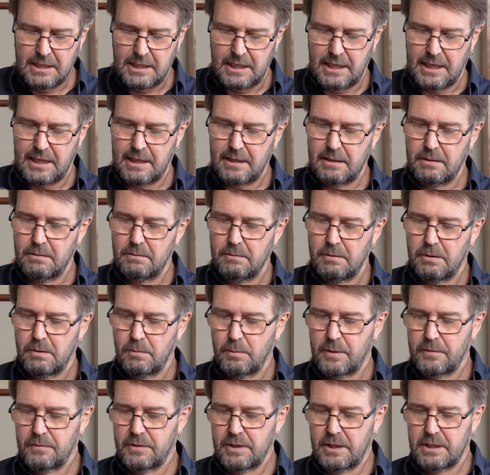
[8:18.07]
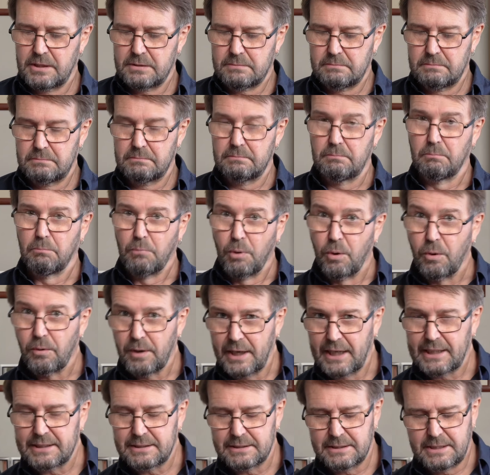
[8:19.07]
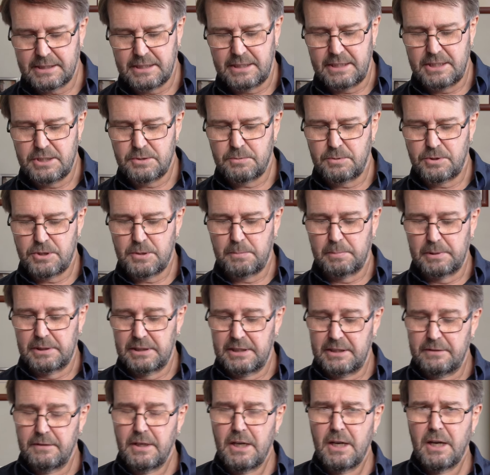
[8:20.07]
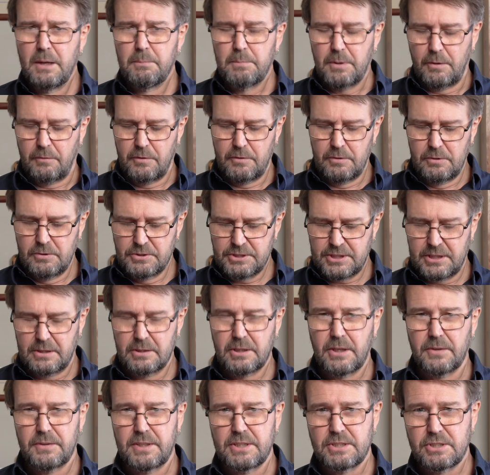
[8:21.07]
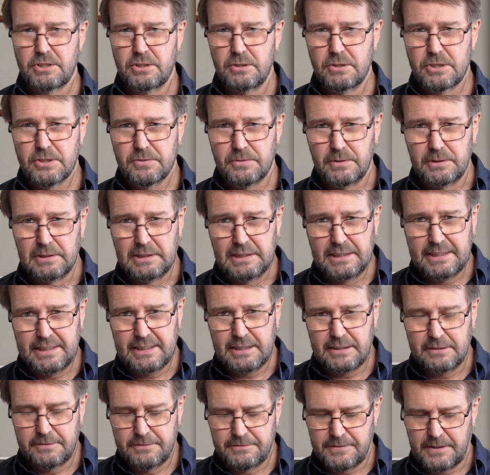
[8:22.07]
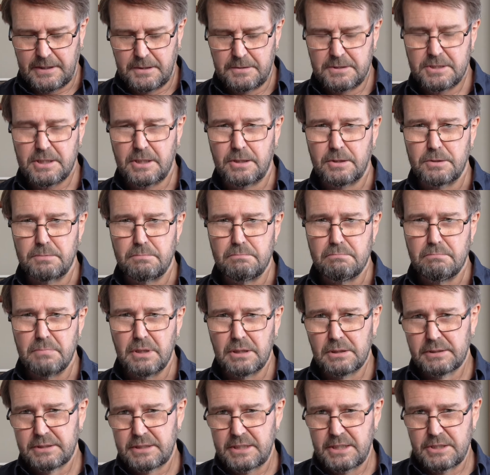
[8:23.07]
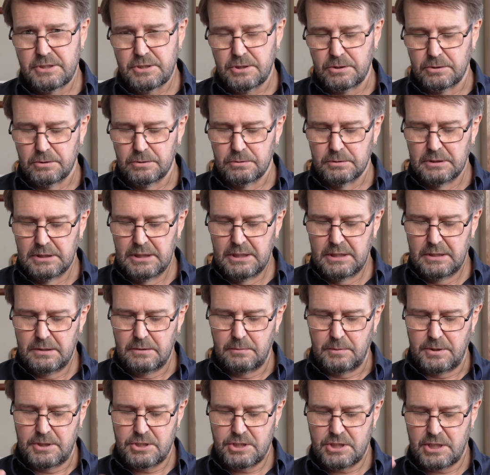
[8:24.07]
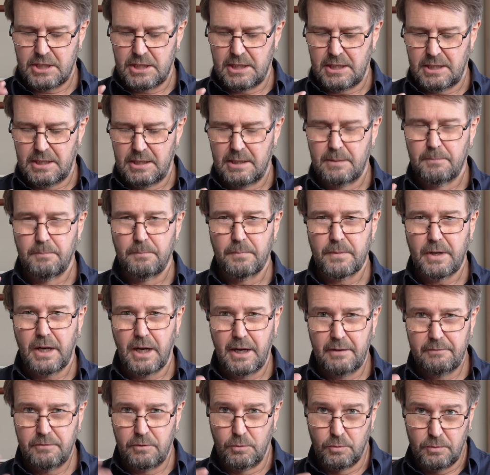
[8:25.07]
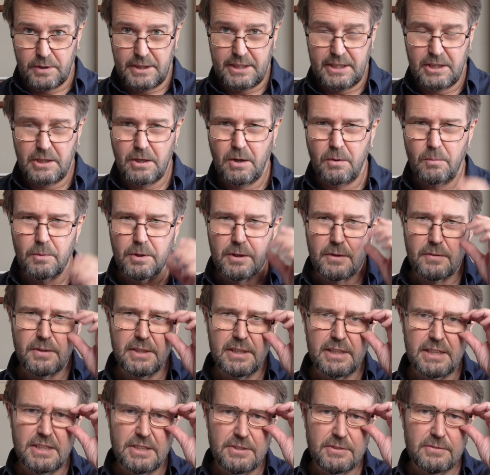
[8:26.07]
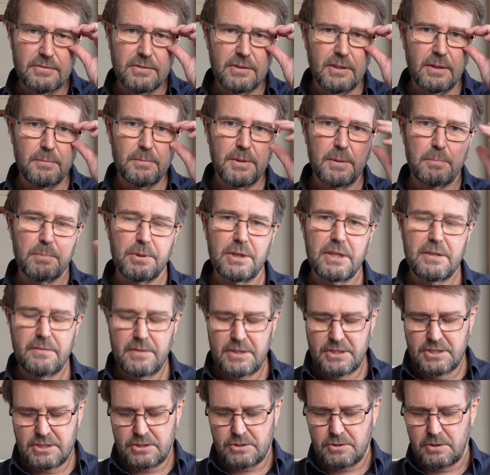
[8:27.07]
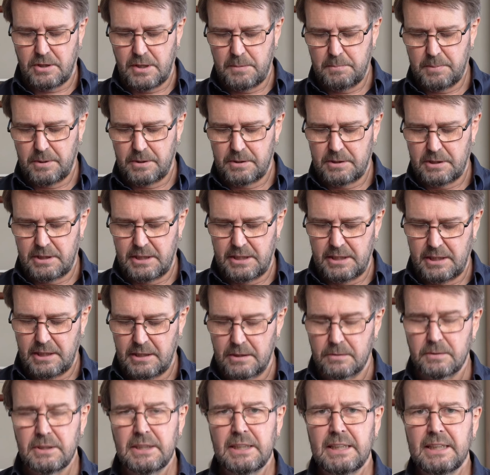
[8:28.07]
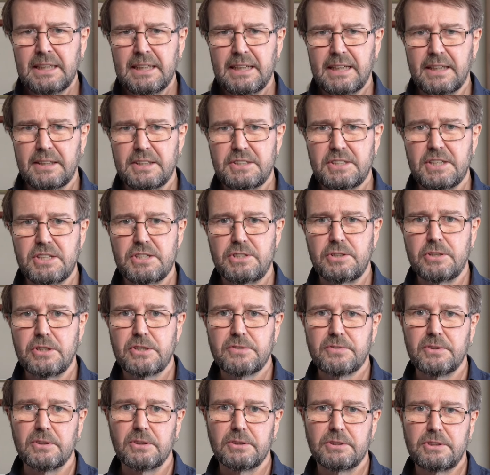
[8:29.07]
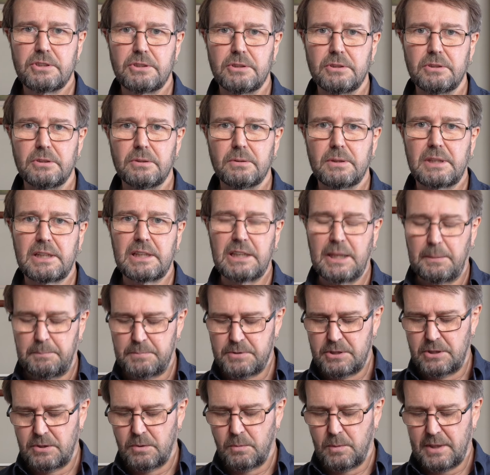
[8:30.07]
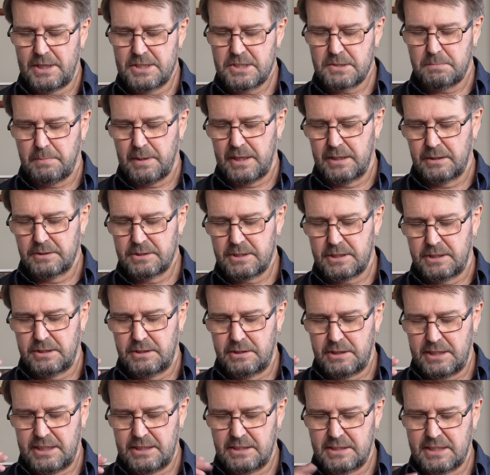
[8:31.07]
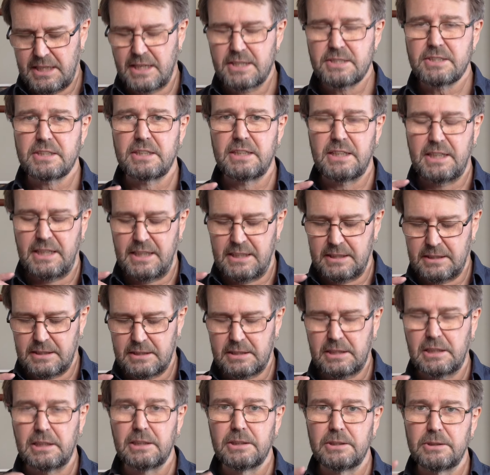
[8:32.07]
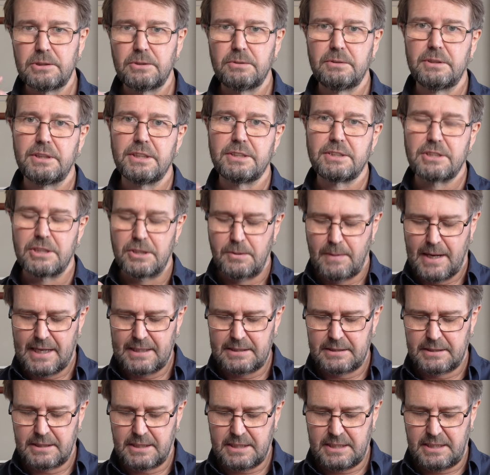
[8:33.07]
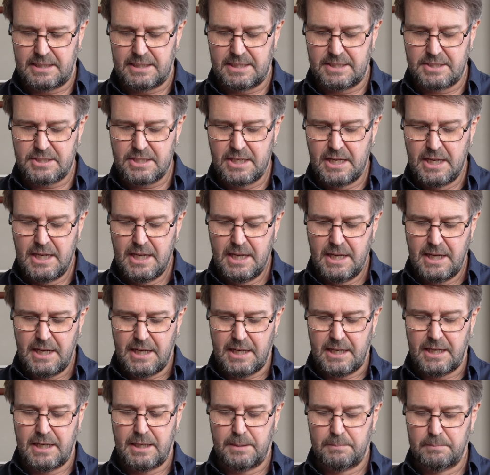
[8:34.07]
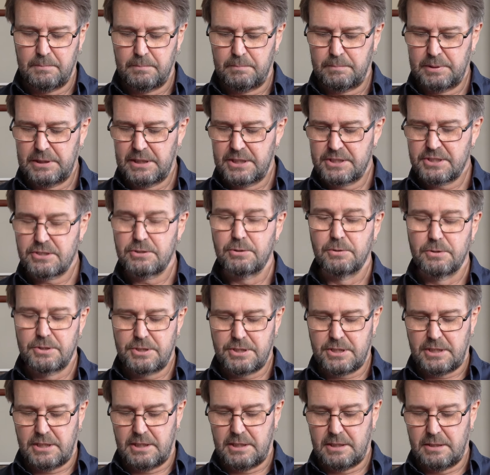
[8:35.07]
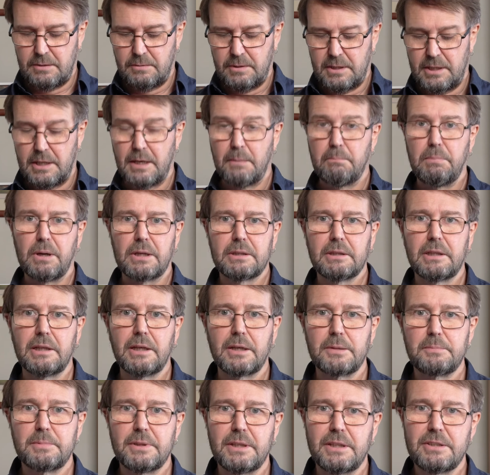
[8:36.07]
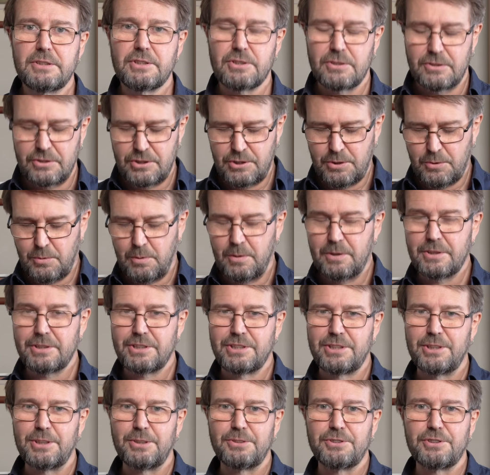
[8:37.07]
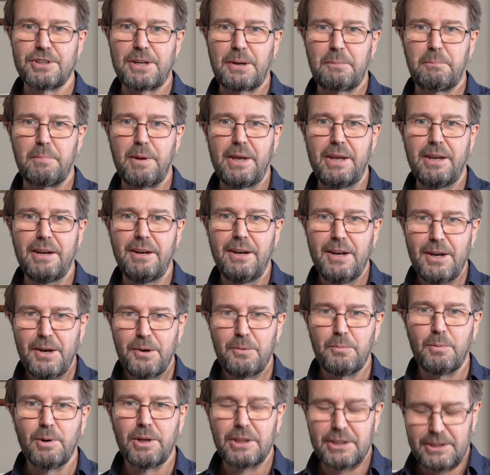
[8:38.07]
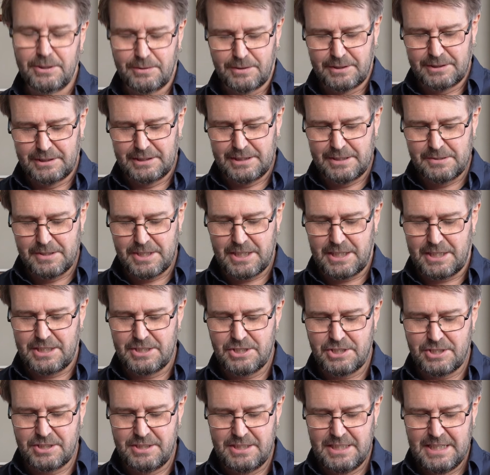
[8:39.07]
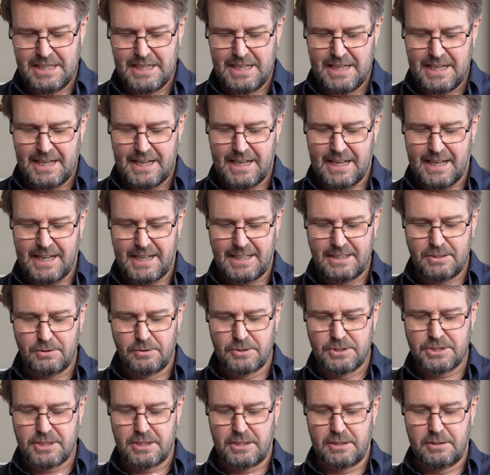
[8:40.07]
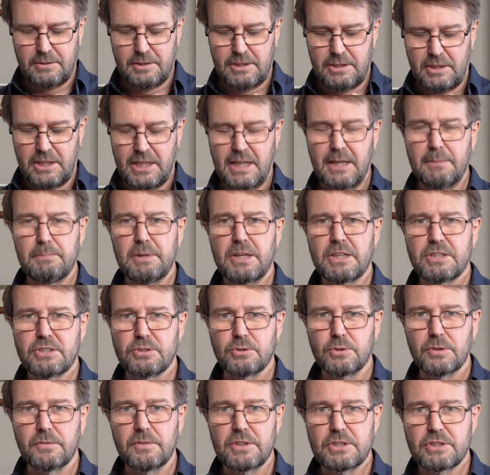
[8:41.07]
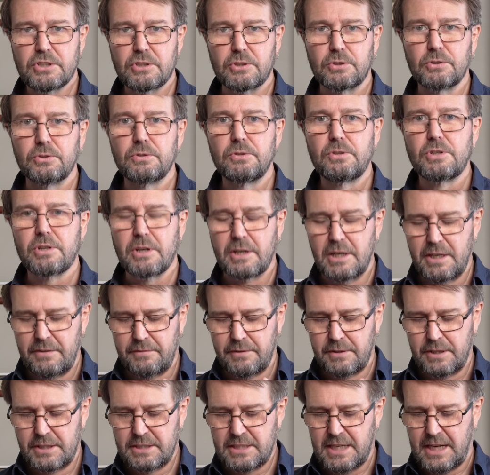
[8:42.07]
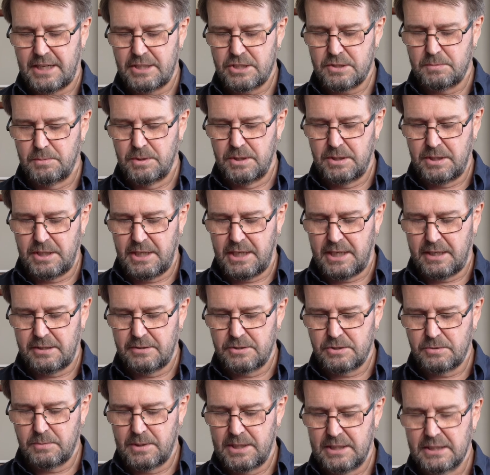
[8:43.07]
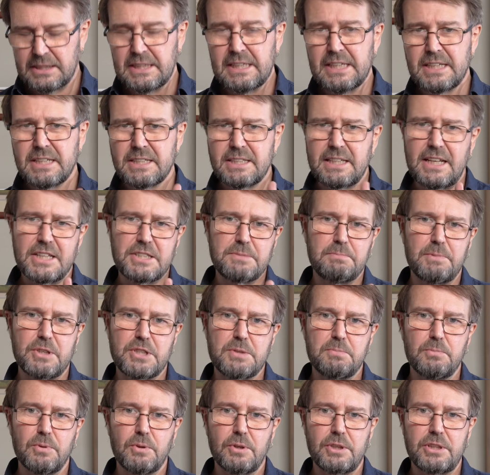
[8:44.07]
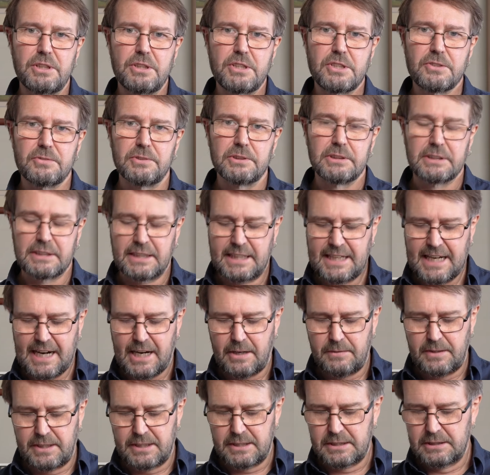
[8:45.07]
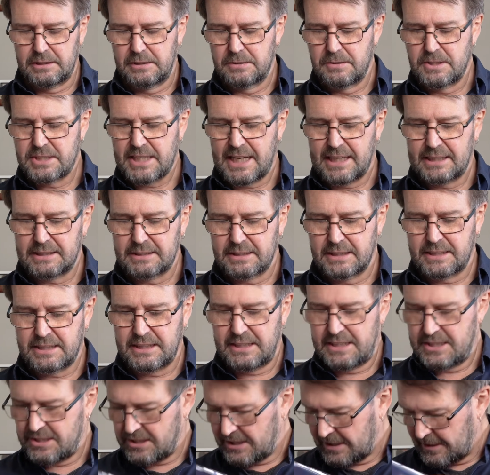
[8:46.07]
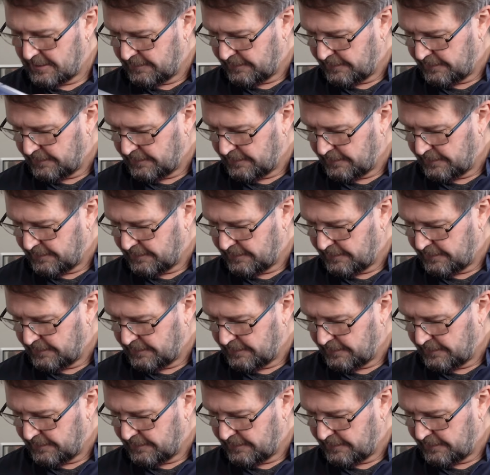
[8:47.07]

Now, we've got more Allen keys, would you believe? But we've also got this useful Leofoto multi-tool, which I've already got one of these from the previous tripod I own. This is useful to clip to your waist belt, and it does include the 2 Allen keys, plus also a bottle opener should you want to drink beer while you're on location, and also a sort of a screwdriver attachment there as well. So that's much more useful than carrying loose Allen keys, I